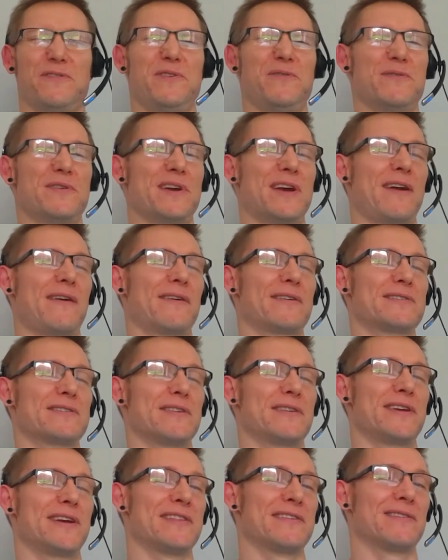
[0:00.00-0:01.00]
few characters
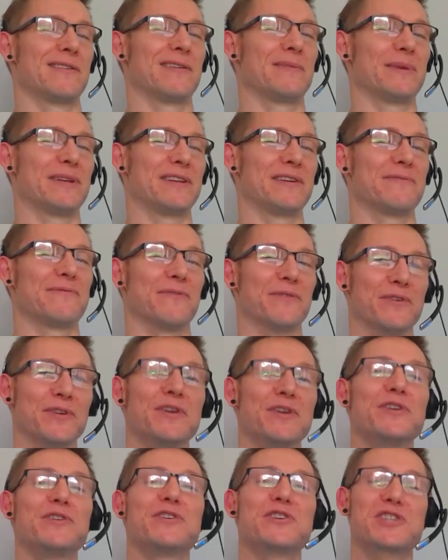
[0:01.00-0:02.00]
at the end. They're a little bit
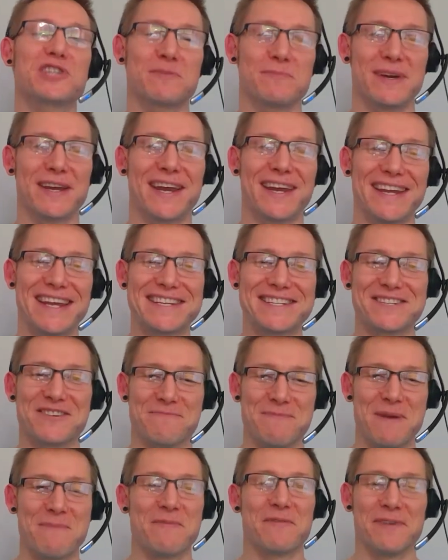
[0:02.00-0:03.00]
different, just to make it easy to
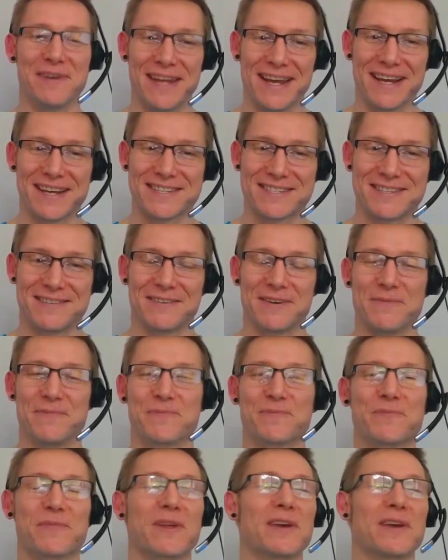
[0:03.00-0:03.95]
remember for next time.